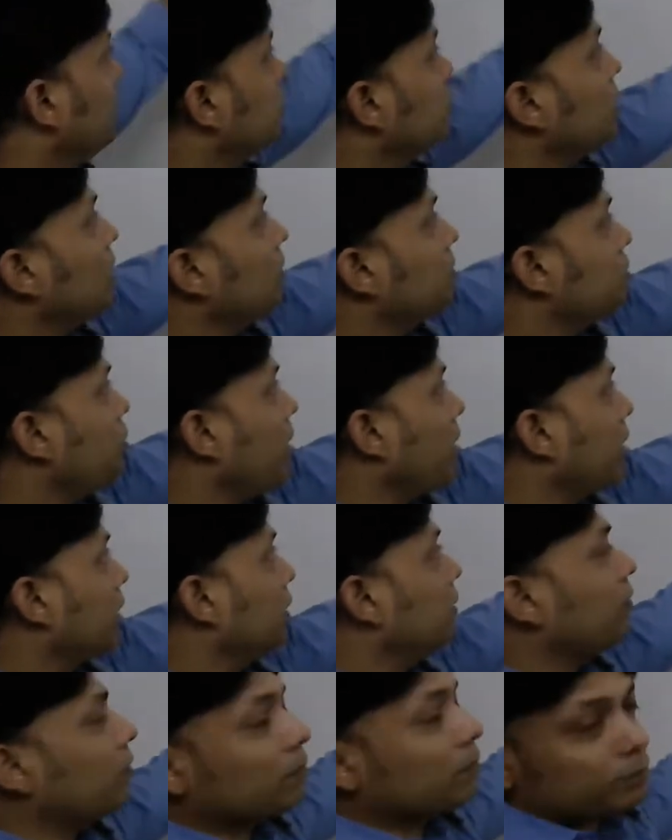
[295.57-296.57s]

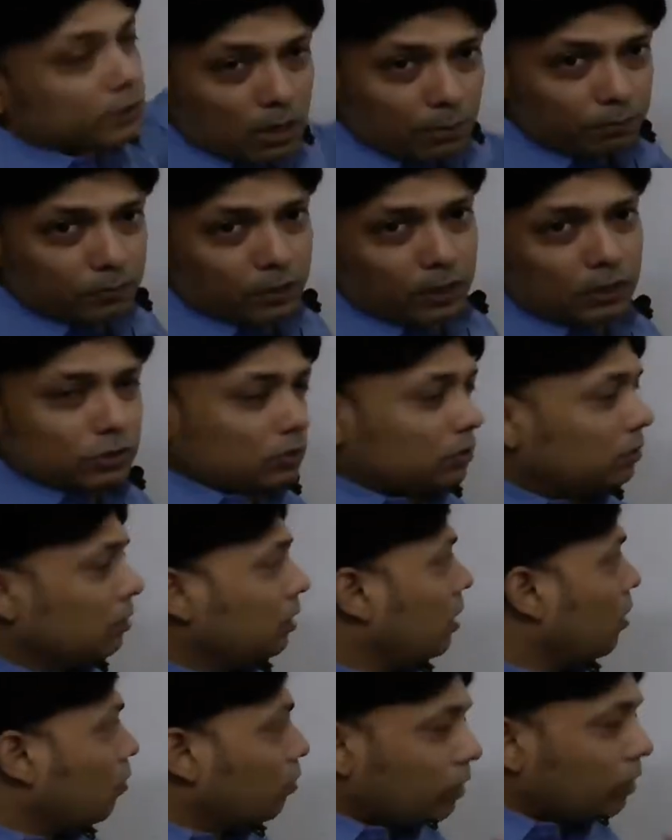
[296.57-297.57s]
subtracted from something, so
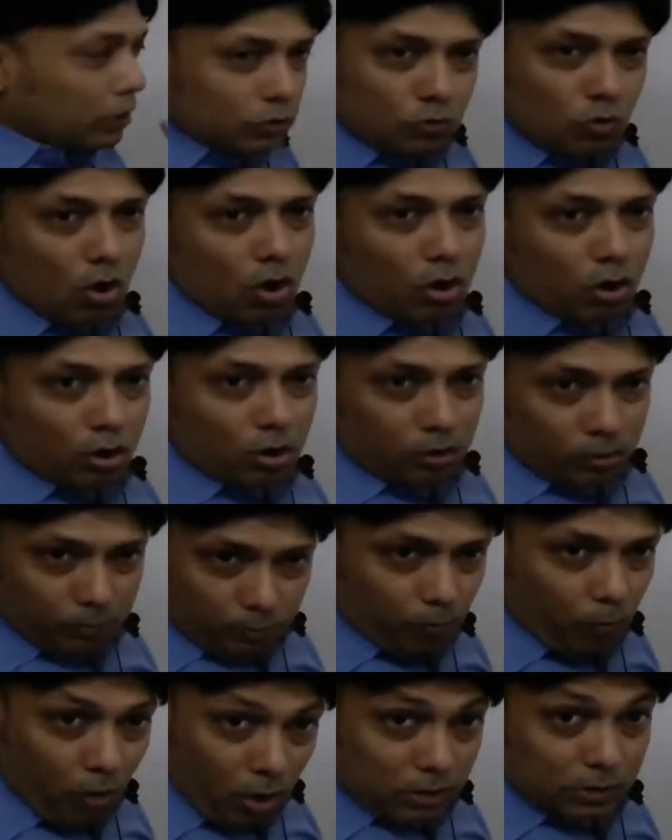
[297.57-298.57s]
there are only two
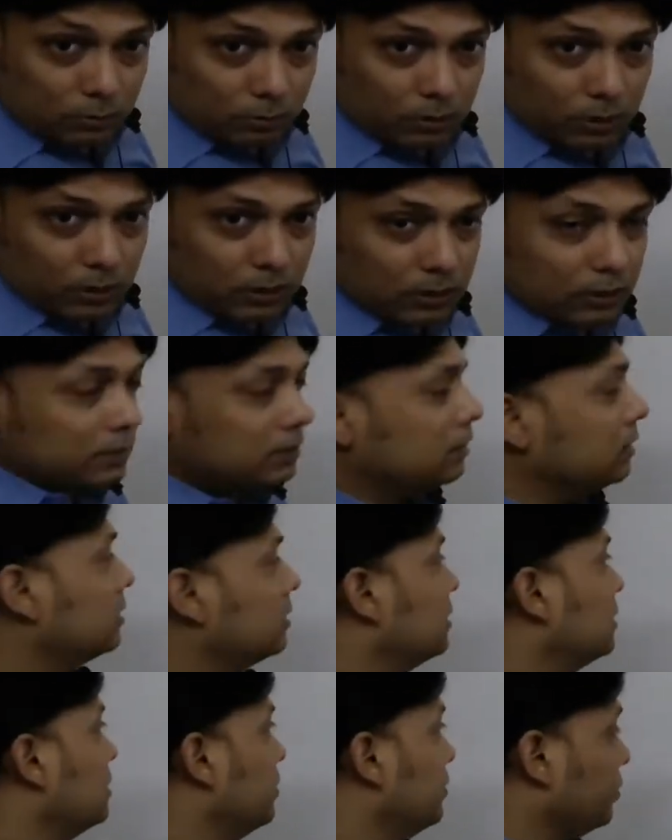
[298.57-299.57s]

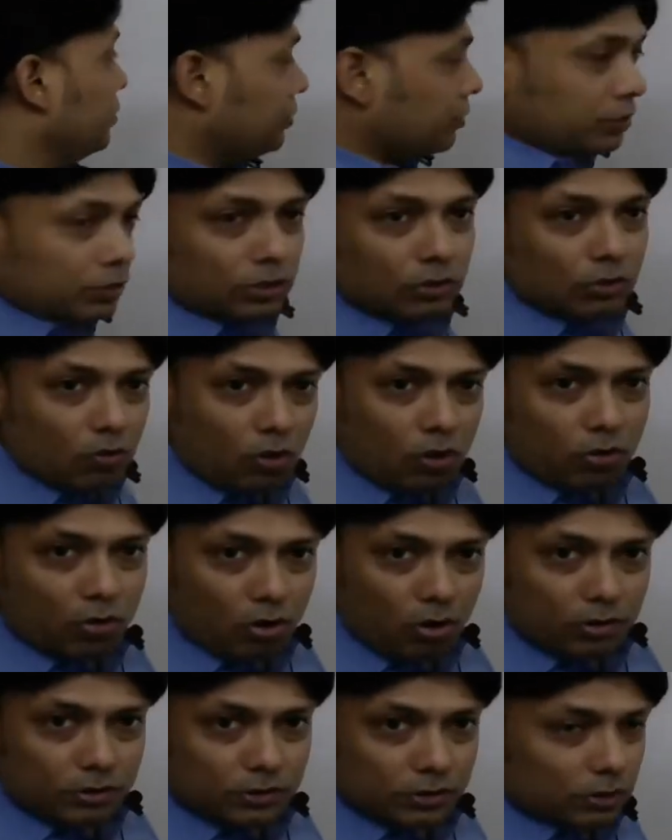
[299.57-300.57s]
possibilities, 0 or
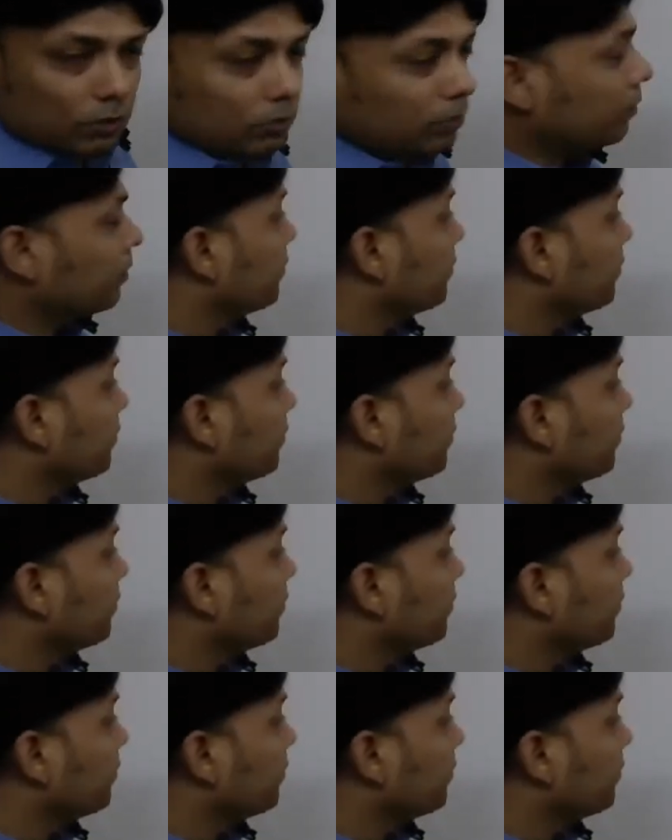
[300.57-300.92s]
non-zero.